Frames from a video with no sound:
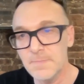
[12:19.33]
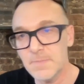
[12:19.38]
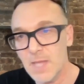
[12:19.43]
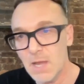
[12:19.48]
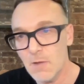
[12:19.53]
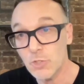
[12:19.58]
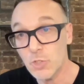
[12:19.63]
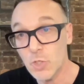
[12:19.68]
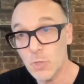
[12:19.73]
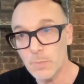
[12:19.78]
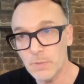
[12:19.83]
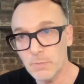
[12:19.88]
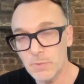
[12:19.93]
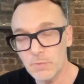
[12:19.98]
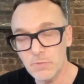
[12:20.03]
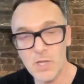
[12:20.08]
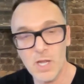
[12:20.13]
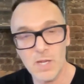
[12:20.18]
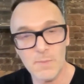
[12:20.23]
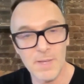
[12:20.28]
I was hoping we
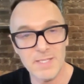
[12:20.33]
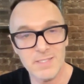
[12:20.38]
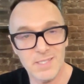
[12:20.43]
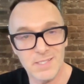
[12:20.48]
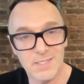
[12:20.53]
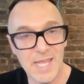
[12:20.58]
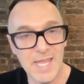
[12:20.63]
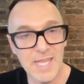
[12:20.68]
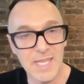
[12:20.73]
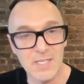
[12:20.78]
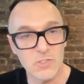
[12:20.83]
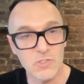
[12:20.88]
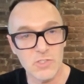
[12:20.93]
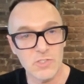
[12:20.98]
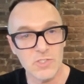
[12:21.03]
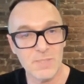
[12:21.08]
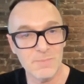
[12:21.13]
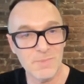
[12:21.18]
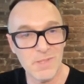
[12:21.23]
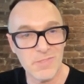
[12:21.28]
would talk about today. It's
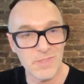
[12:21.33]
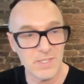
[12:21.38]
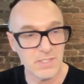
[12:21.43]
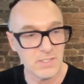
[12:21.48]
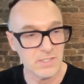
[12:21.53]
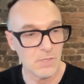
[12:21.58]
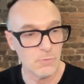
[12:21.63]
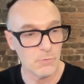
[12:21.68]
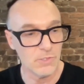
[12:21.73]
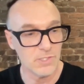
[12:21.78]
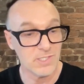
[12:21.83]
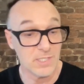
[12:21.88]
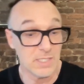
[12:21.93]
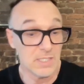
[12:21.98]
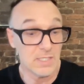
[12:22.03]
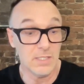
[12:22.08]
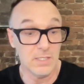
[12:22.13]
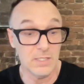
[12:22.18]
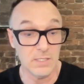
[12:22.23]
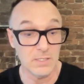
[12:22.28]
just some of the things that we're
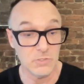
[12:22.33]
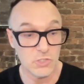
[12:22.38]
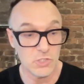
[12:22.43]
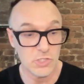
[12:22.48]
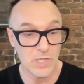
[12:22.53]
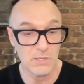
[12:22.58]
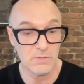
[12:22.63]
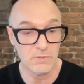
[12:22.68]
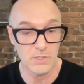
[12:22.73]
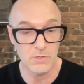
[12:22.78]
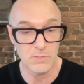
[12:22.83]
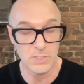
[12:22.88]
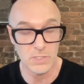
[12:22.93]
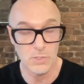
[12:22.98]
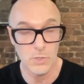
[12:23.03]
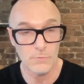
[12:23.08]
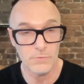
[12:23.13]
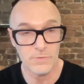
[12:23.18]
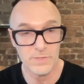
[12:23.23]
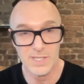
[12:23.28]
seeing and share those. Yeah.
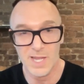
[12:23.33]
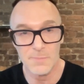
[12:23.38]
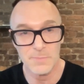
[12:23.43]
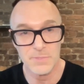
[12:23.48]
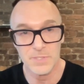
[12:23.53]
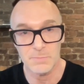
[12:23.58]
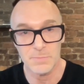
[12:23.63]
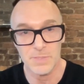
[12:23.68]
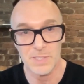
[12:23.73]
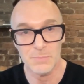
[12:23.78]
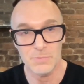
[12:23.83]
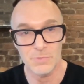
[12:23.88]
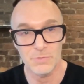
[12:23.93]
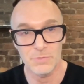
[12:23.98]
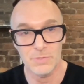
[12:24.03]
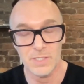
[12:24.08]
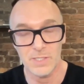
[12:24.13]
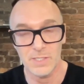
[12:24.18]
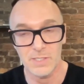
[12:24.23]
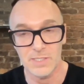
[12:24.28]
Hopefully, help some people
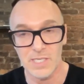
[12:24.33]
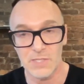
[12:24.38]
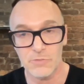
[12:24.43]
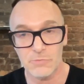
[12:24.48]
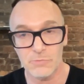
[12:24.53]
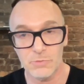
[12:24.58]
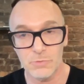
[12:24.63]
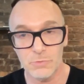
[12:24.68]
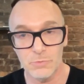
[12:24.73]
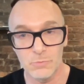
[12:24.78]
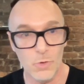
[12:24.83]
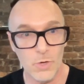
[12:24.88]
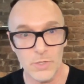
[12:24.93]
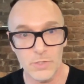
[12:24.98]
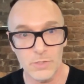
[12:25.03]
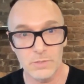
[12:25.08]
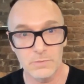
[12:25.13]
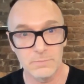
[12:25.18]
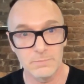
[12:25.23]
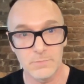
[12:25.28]
kind of get through one
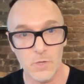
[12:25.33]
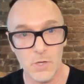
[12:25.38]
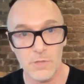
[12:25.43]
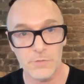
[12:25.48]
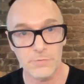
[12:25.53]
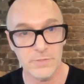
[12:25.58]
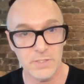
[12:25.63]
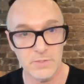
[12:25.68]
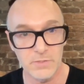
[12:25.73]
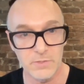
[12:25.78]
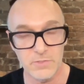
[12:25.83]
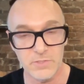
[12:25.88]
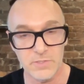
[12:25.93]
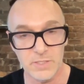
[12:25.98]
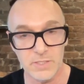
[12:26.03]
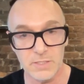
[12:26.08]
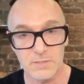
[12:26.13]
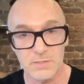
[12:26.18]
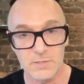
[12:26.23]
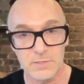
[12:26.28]
or all three of those
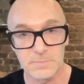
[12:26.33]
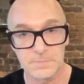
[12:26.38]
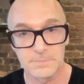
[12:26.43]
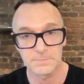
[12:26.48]
things.